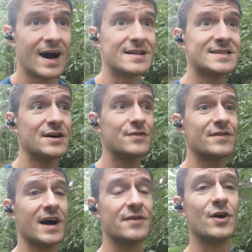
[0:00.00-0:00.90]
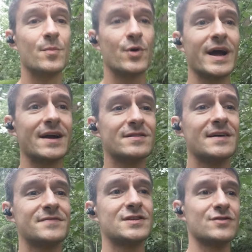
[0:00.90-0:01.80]
until you've got no more air
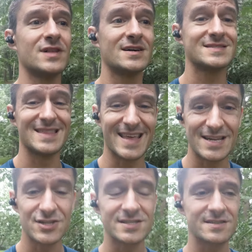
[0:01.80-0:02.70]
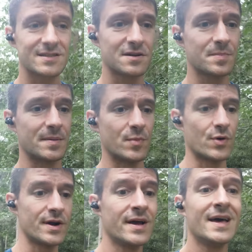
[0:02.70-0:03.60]
left in your lungs and then just a little bit
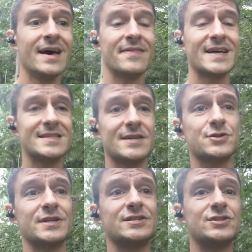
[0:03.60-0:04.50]
more, that's actually